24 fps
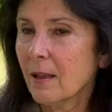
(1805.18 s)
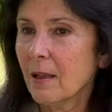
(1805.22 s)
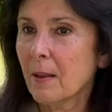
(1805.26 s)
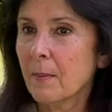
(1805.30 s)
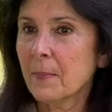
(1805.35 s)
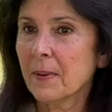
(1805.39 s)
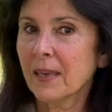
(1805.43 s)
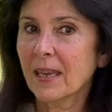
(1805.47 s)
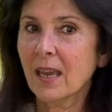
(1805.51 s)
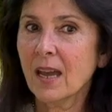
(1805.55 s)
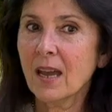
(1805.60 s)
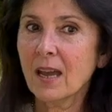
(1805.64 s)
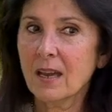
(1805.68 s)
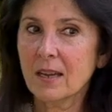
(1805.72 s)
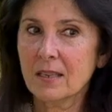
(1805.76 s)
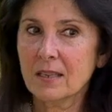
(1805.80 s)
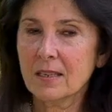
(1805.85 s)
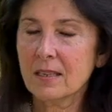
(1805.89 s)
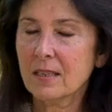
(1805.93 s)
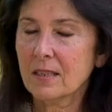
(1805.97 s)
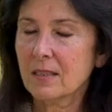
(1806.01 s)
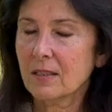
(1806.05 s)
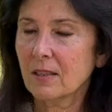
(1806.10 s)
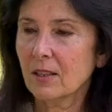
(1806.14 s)

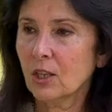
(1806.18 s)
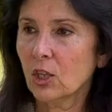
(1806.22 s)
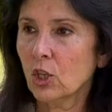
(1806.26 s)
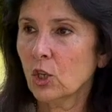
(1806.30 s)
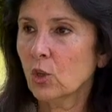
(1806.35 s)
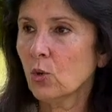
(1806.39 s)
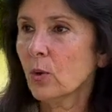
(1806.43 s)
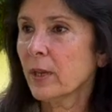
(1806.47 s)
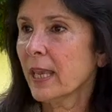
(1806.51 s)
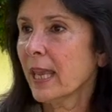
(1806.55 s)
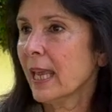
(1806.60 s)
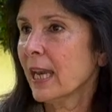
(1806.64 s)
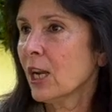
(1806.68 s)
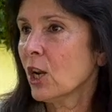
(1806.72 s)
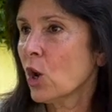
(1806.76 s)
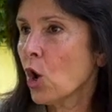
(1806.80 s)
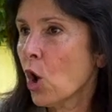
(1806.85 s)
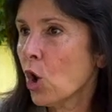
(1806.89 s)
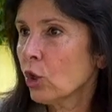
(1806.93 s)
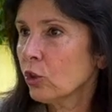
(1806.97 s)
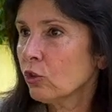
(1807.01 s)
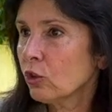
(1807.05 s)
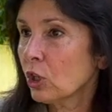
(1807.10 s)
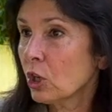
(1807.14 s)
Because you
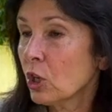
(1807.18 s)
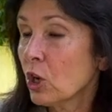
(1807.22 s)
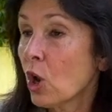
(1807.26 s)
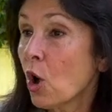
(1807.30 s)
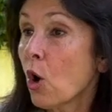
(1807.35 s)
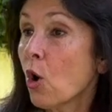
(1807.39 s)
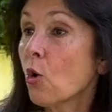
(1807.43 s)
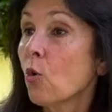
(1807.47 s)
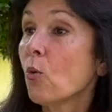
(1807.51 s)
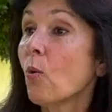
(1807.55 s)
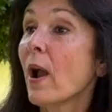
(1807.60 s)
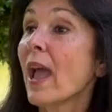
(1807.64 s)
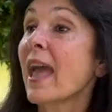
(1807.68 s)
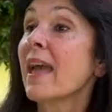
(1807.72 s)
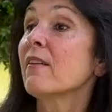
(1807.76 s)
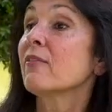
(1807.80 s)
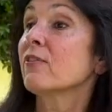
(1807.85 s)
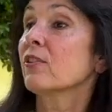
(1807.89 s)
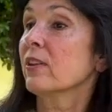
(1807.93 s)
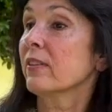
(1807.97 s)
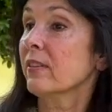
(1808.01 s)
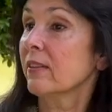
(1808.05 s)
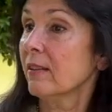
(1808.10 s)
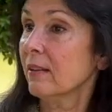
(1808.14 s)
cannot know
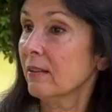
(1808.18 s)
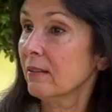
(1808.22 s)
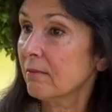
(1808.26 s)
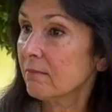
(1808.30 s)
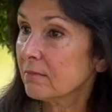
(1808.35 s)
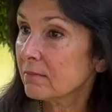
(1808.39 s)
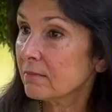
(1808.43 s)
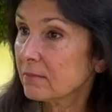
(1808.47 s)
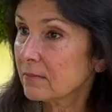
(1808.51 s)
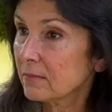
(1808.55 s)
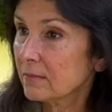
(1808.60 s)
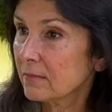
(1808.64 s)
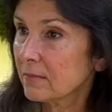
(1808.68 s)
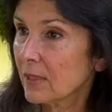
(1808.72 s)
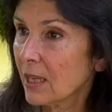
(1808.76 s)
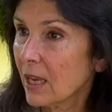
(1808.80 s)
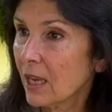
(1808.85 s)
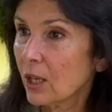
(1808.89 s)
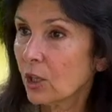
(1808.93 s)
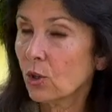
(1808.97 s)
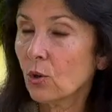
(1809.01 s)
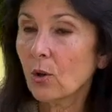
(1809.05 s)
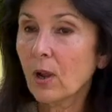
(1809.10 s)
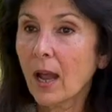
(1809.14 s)
everything.
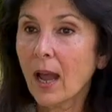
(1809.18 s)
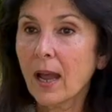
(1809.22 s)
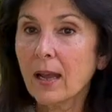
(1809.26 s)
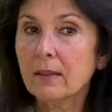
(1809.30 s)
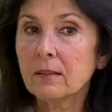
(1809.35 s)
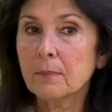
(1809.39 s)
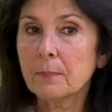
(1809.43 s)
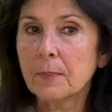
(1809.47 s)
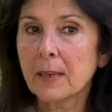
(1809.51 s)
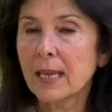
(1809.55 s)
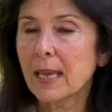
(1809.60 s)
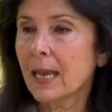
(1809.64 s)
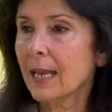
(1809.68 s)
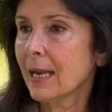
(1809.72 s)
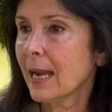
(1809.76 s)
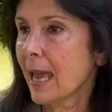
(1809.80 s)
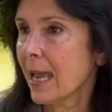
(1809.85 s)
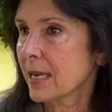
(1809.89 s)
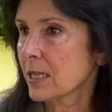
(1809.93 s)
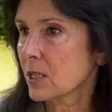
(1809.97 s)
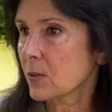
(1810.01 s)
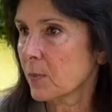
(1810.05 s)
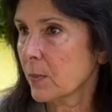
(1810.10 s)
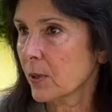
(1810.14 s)
You can't be an
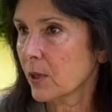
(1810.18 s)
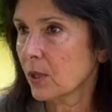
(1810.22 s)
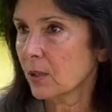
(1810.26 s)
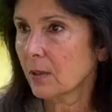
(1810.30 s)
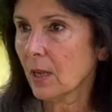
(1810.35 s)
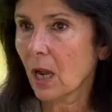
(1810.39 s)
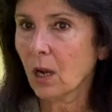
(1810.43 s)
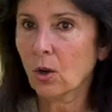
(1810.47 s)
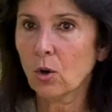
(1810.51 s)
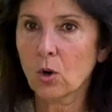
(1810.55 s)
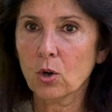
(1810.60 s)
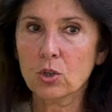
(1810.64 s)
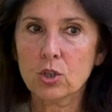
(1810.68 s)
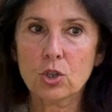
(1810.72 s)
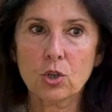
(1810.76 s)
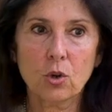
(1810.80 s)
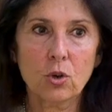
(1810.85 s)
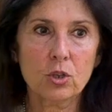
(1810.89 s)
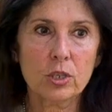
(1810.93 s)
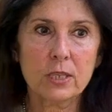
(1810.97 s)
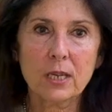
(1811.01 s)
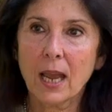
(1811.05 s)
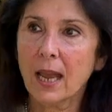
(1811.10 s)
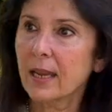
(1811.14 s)
expert across
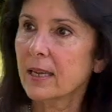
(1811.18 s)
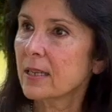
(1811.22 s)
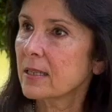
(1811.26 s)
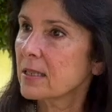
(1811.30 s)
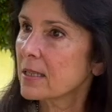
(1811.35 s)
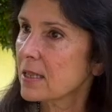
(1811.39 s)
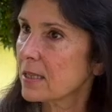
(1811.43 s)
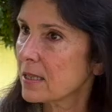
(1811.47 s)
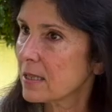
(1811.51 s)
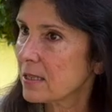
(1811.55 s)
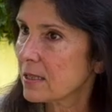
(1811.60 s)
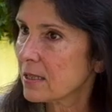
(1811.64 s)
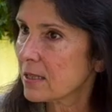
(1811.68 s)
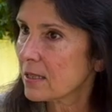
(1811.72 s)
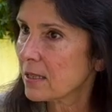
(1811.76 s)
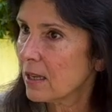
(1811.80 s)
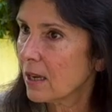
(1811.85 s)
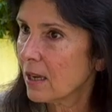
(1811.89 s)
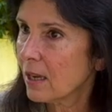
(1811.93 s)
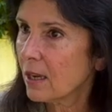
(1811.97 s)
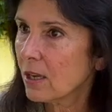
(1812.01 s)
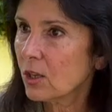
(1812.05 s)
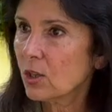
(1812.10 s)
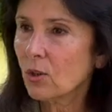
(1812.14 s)
all
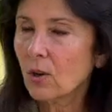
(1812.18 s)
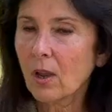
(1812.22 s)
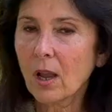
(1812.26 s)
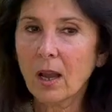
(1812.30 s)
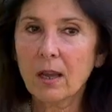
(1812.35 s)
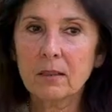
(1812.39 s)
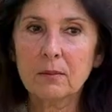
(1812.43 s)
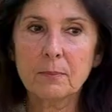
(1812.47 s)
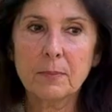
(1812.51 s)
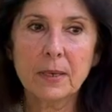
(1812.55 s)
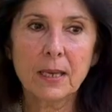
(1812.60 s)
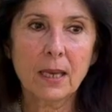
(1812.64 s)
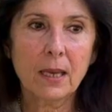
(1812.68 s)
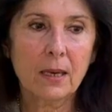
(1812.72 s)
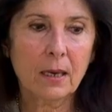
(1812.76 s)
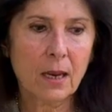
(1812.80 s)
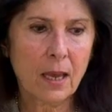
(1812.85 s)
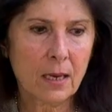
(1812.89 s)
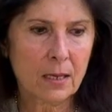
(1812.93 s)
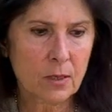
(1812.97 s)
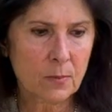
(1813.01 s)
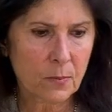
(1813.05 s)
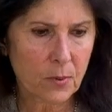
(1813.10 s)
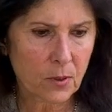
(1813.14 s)
sciences. You can't be an
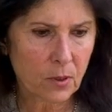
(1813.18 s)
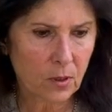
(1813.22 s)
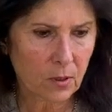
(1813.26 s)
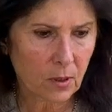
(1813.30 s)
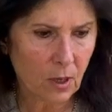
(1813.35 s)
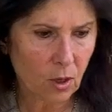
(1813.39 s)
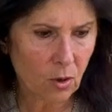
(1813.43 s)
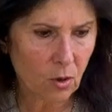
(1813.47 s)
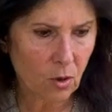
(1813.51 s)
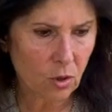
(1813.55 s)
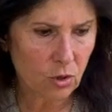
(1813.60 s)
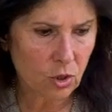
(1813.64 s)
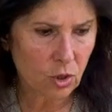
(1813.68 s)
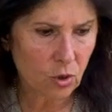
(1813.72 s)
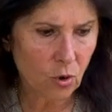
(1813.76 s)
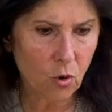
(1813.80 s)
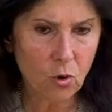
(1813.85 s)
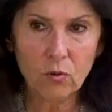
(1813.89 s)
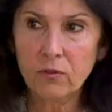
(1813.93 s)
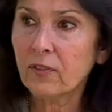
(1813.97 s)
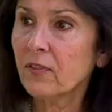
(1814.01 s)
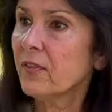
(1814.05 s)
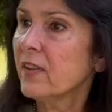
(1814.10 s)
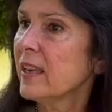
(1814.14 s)
expert across
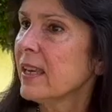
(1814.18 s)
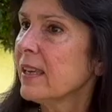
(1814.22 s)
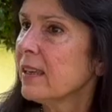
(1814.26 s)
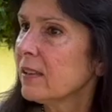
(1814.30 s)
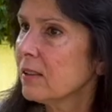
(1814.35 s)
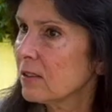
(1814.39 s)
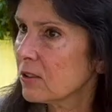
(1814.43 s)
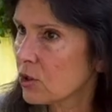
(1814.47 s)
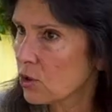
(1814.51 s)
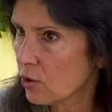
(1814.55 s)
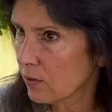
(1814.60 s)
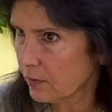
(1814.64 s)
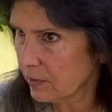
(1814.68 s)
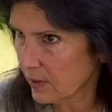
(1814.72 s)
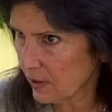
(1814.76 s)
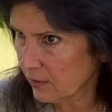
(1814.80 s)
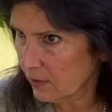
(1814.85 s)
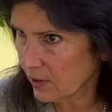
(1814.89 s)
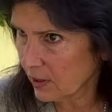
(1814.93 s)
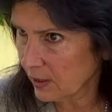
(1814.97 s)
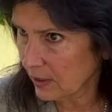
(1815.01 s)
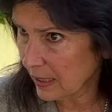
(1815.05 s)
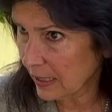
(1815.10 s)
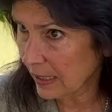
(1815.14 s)
all fields of
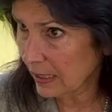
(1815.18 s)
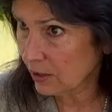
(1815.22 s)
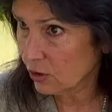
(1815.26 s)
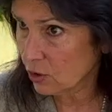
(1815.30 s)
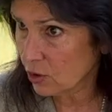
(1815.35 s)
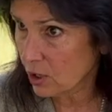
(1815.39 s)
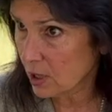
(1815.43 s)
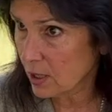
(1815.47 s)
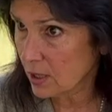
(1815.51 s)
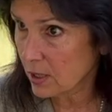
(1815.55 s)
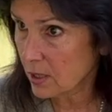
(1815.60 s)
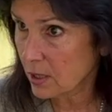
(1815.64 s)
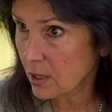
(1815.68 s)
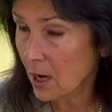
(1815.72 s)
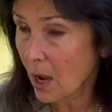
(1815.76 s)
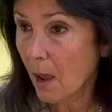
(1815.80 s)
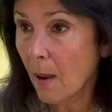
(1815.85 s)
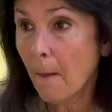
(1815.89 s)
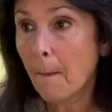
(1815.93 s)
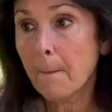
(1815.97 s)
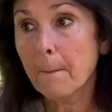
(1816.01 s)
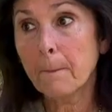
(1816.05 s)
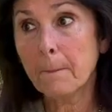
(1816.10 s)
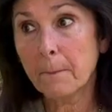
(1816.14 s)
different
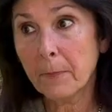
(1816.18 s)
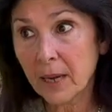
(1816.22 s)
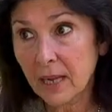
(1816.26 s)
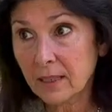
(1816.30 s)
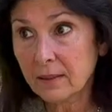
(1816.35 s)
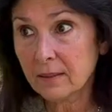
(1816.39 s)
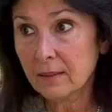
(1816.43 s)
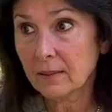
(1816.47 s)
interests, but